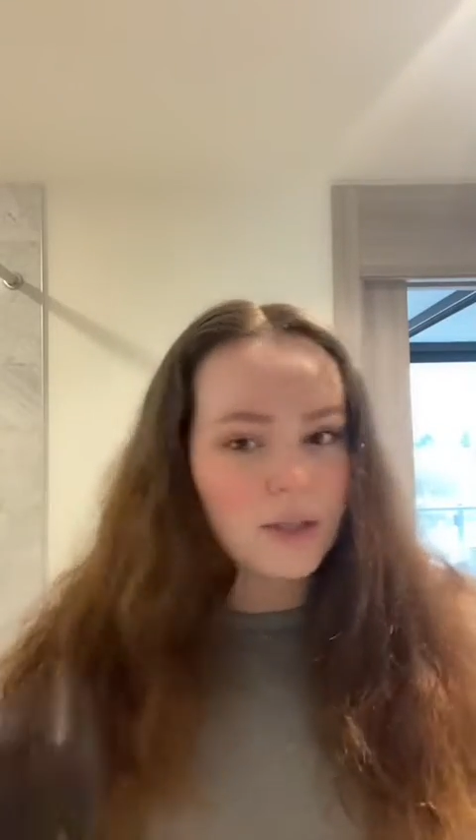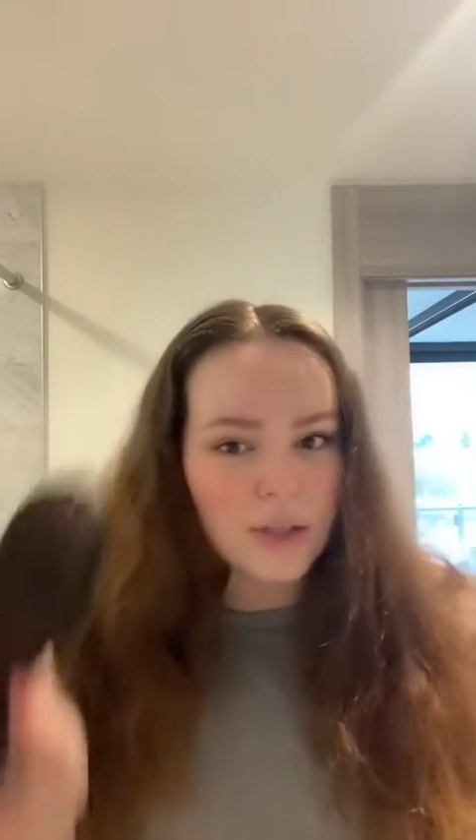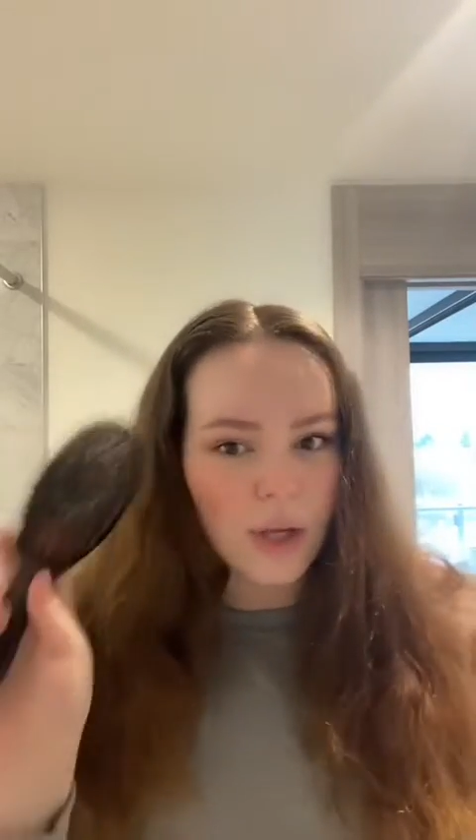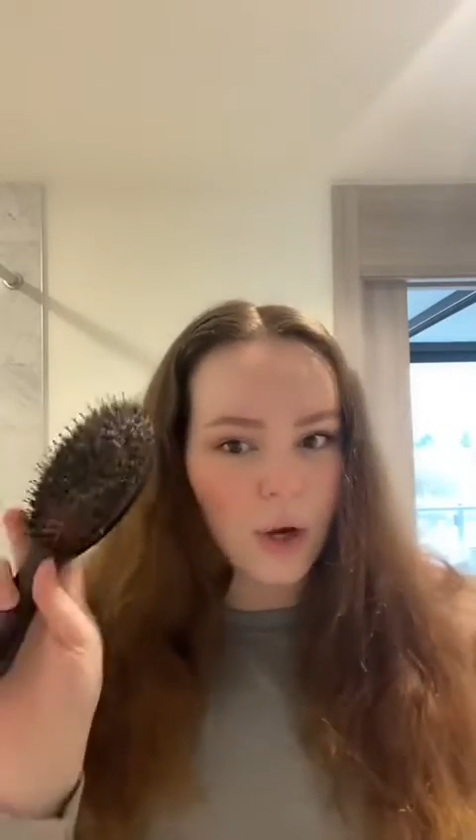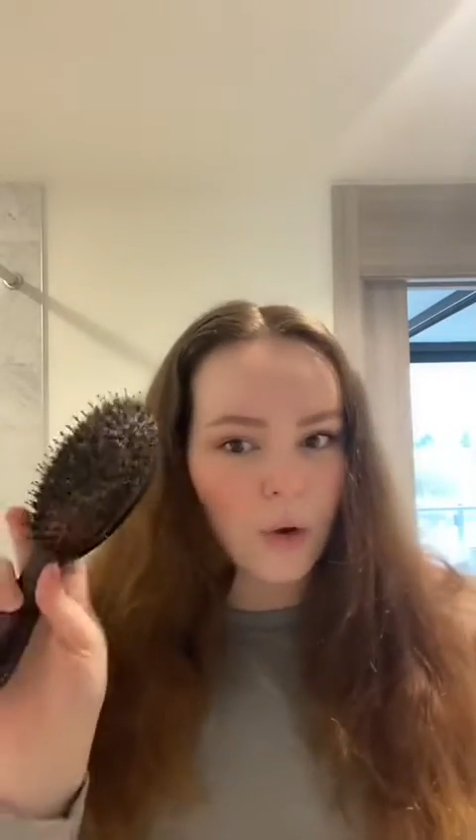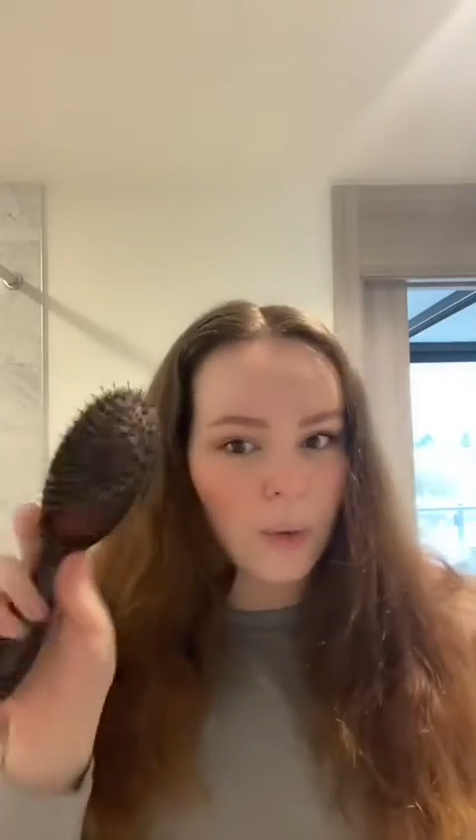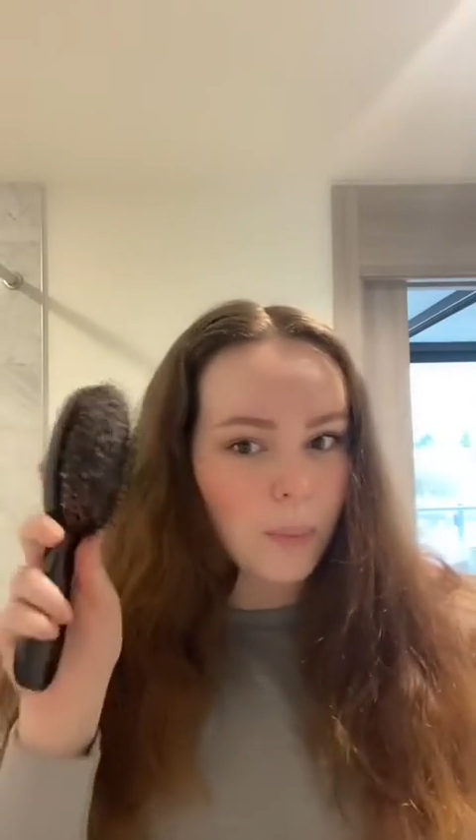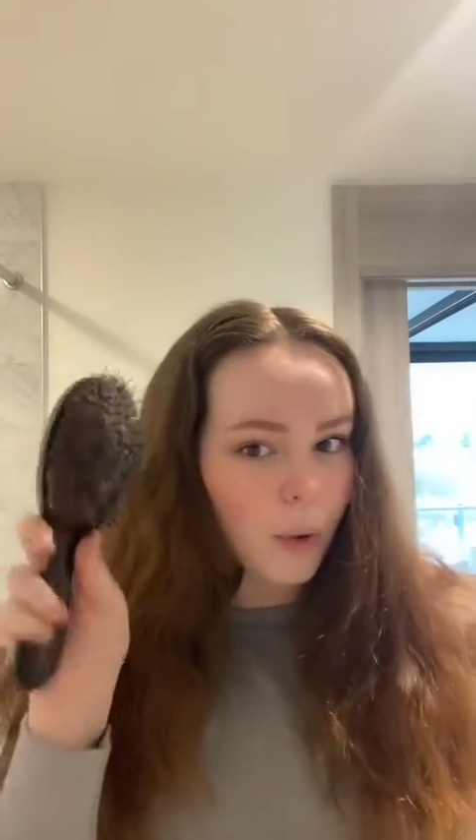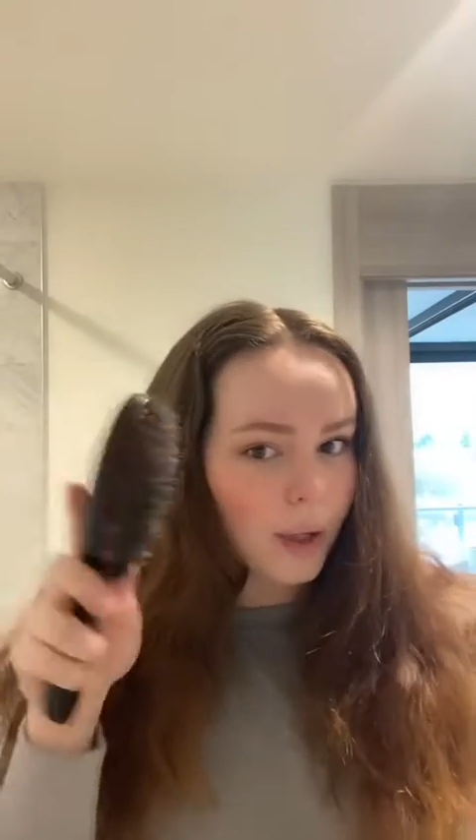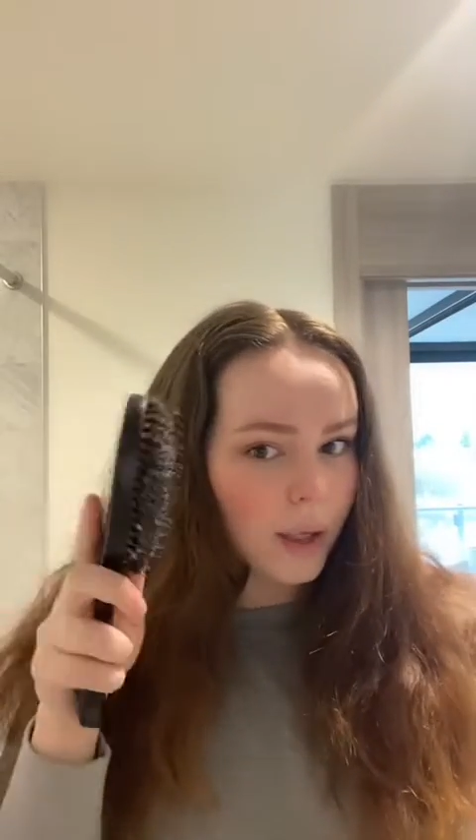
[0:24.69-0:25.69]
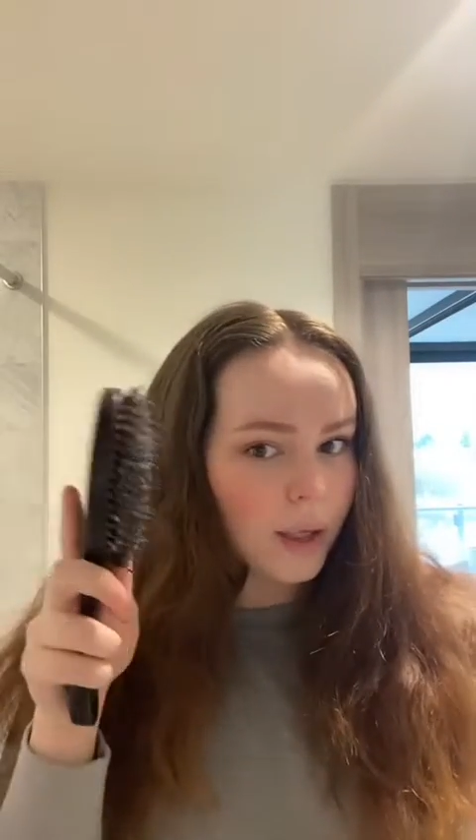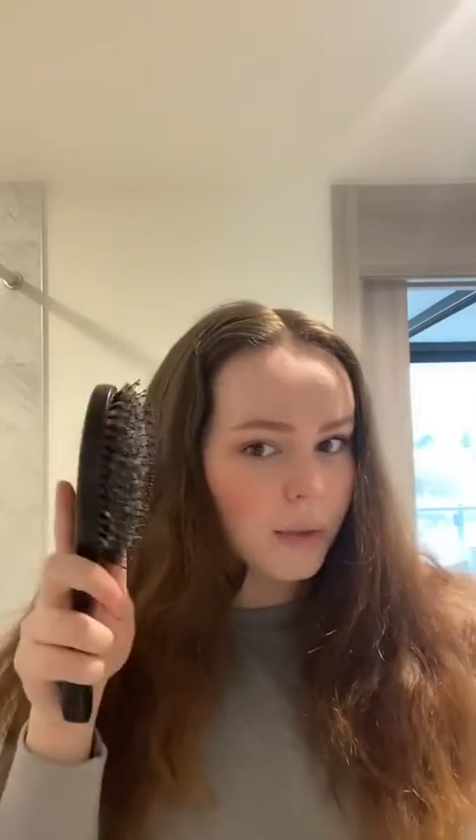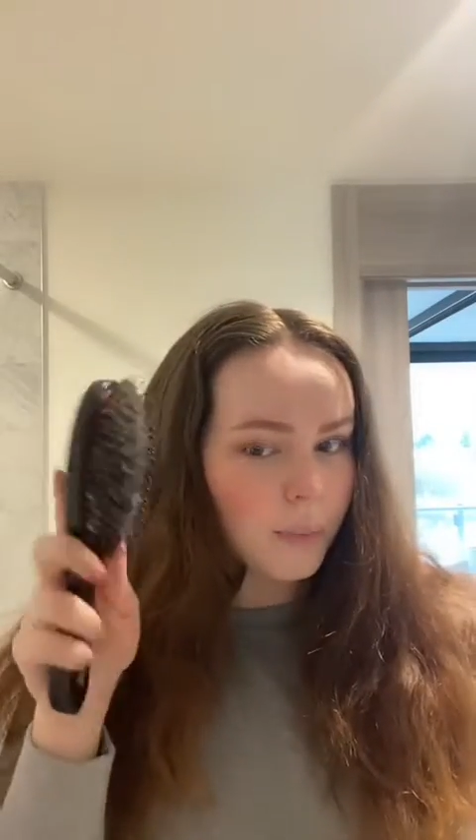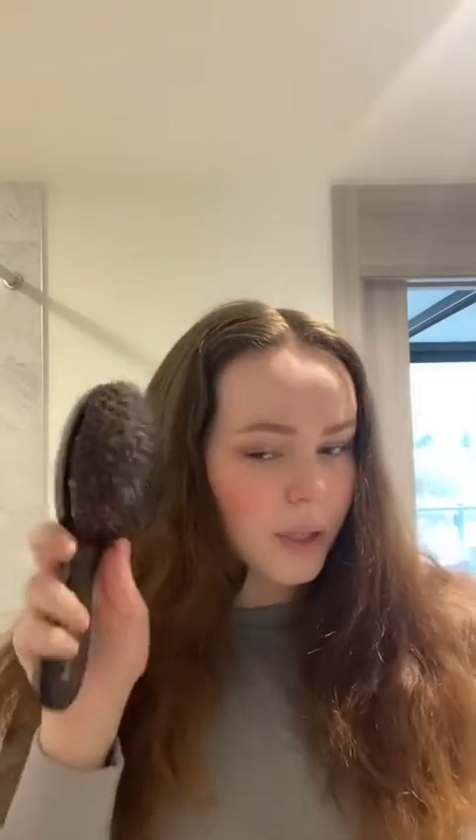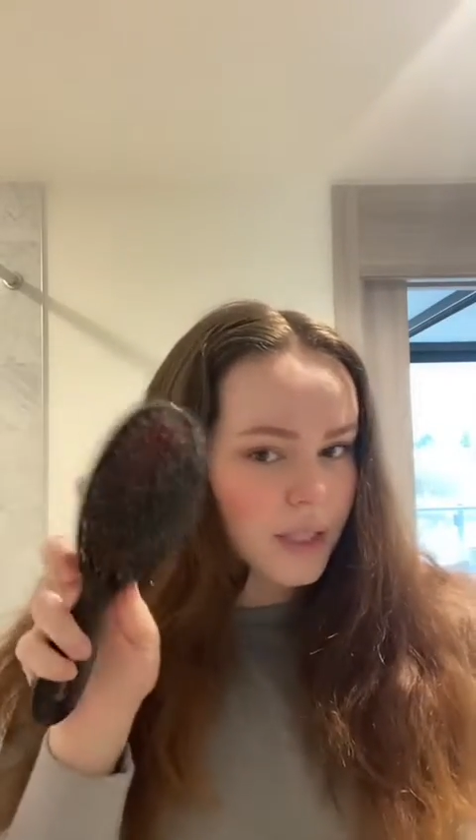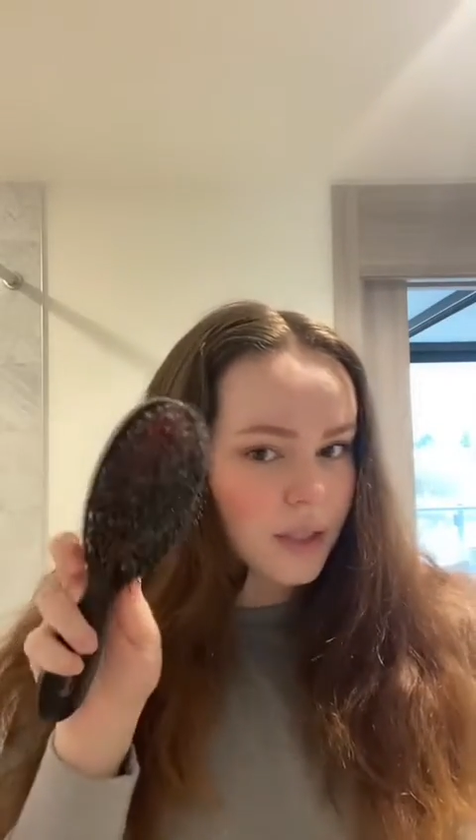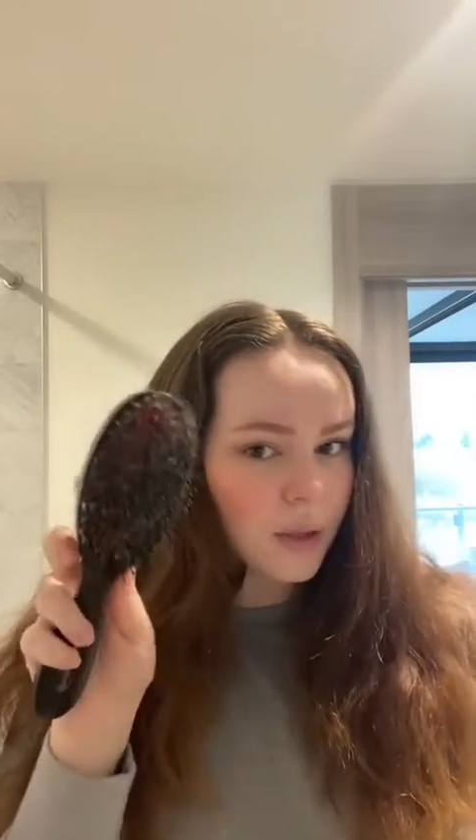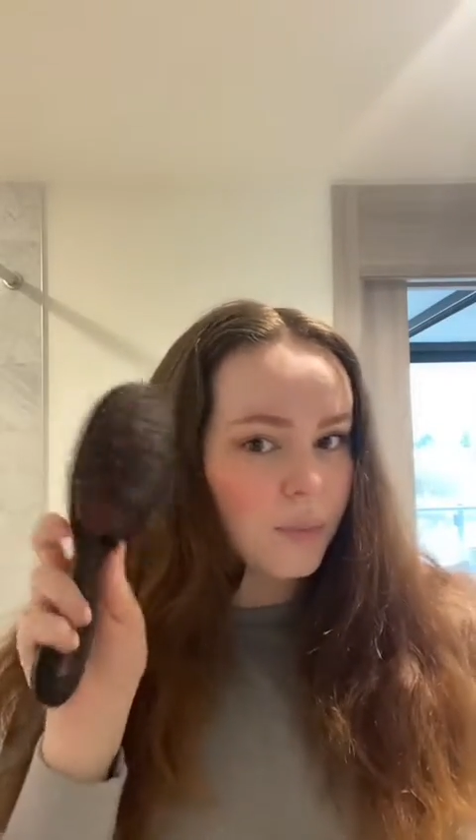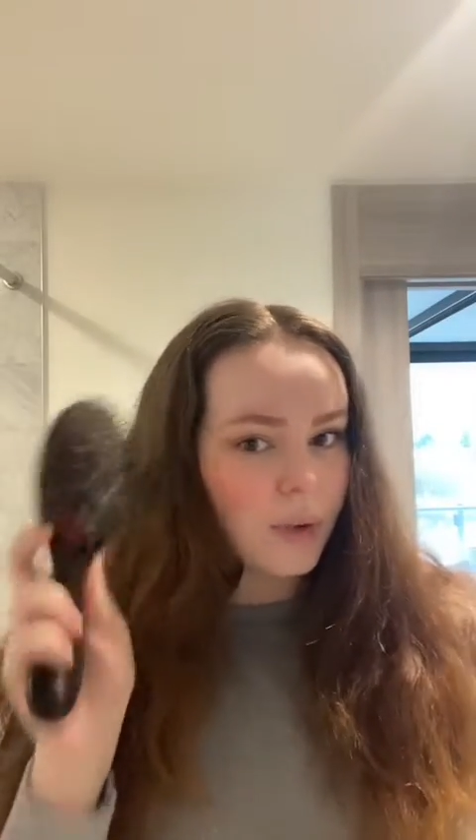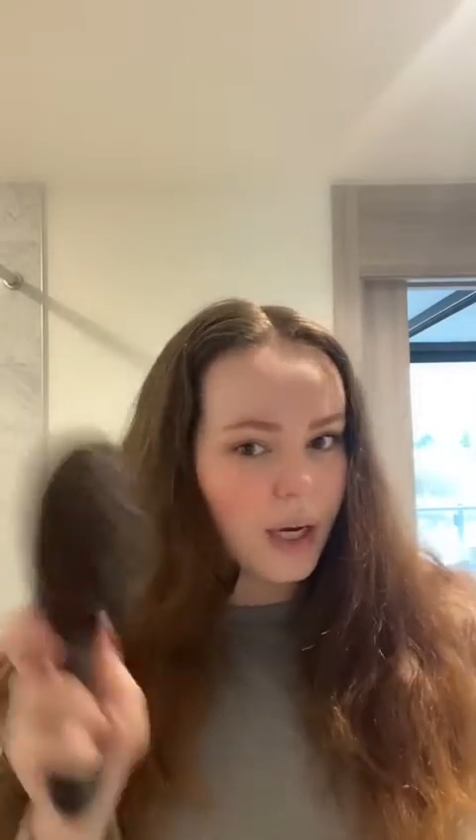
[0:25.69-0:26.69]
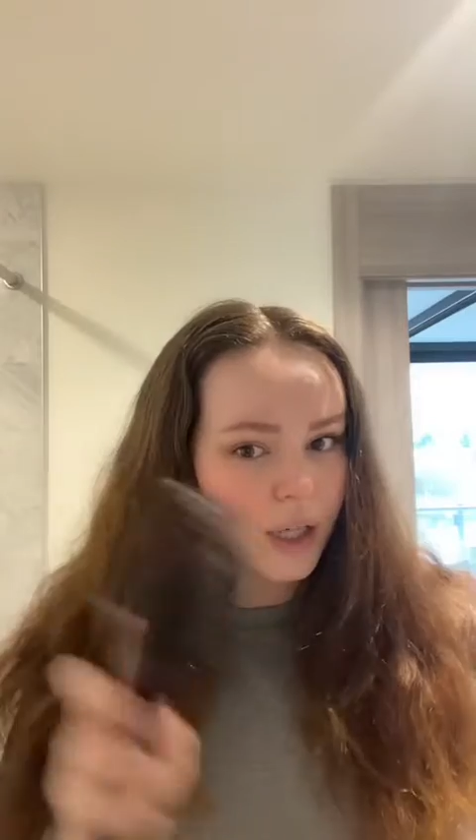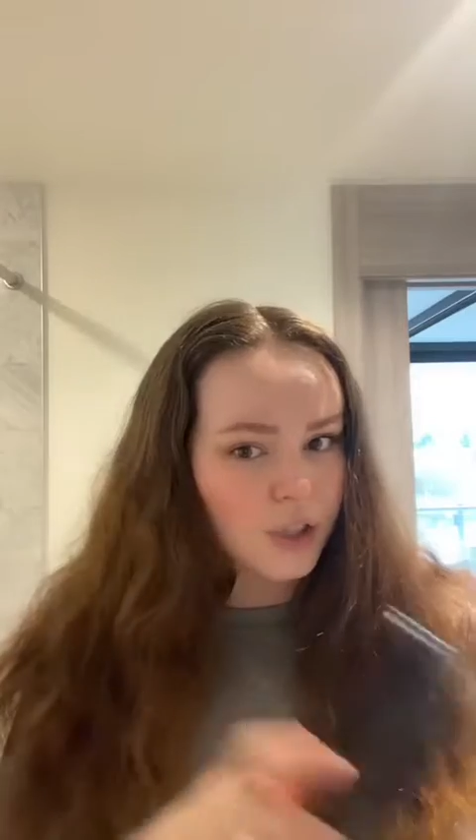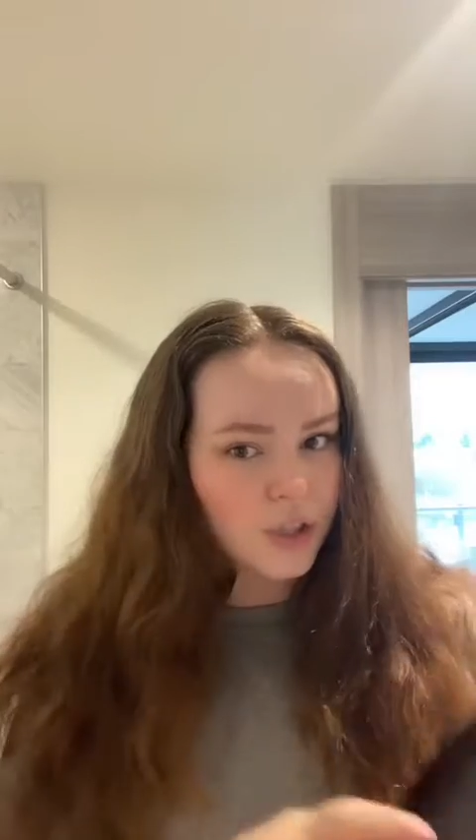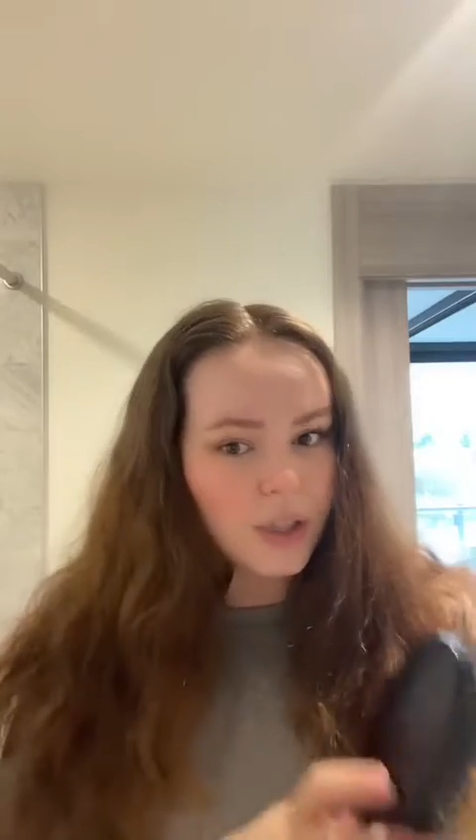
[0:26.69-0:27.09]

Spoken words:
So boar bristle brush